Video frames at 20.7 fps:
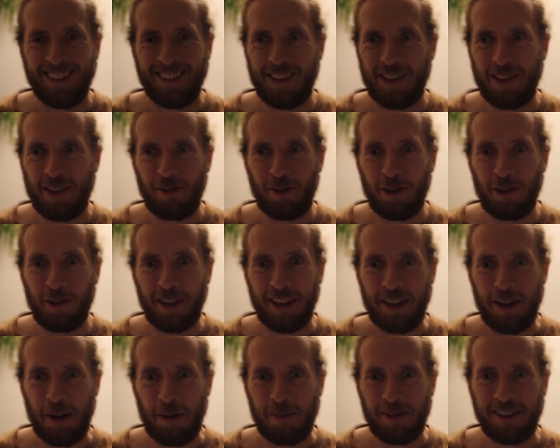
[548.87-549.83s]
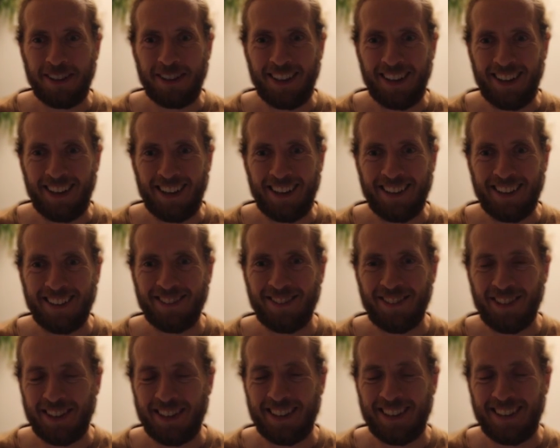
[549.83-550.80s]
through GitHub,
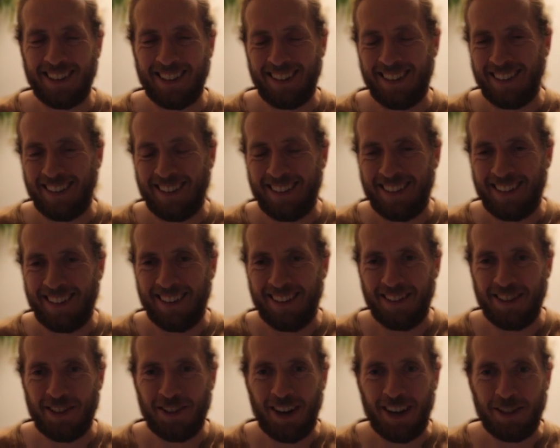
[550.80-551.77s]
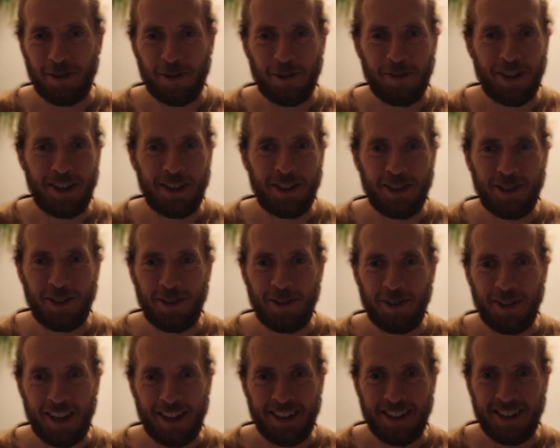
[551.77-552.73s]
but I'll try to convince you
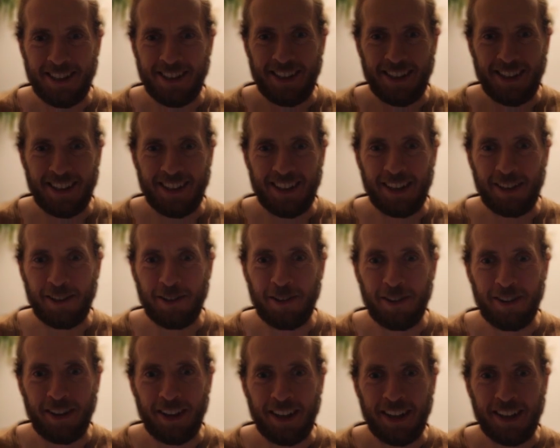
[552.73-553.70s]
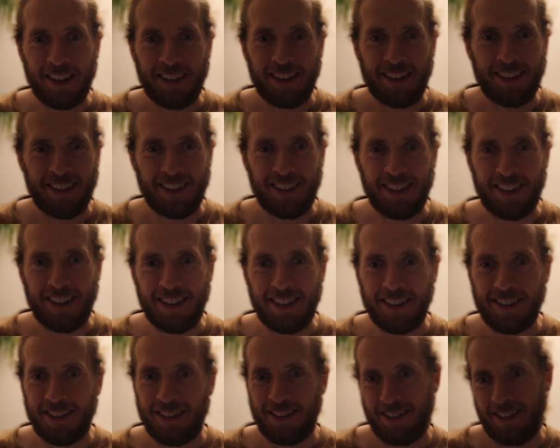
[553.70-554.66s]
that it's a good thing
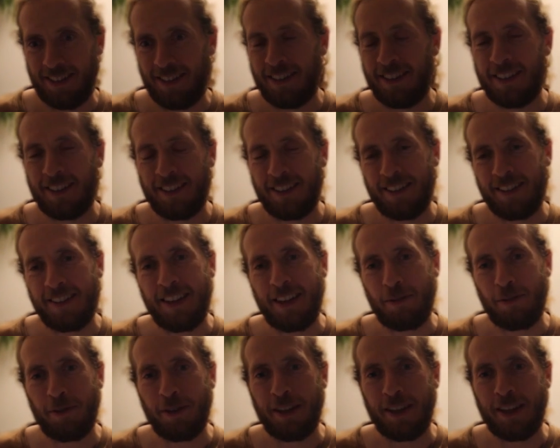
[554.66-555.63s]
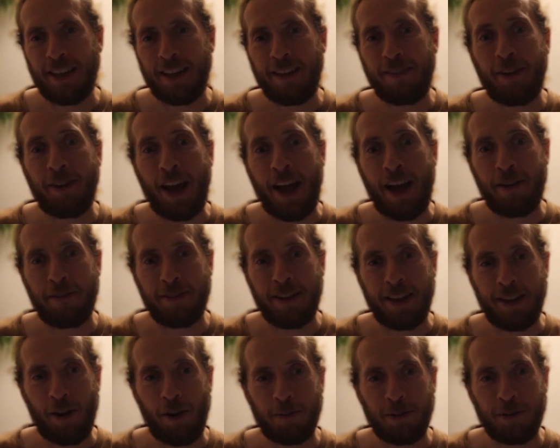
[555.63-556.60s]
that we have
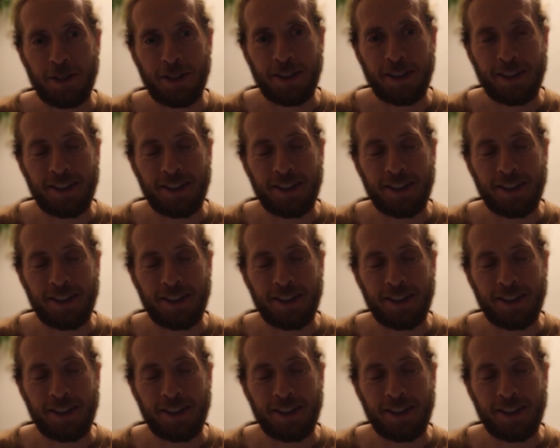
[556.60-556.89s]
that option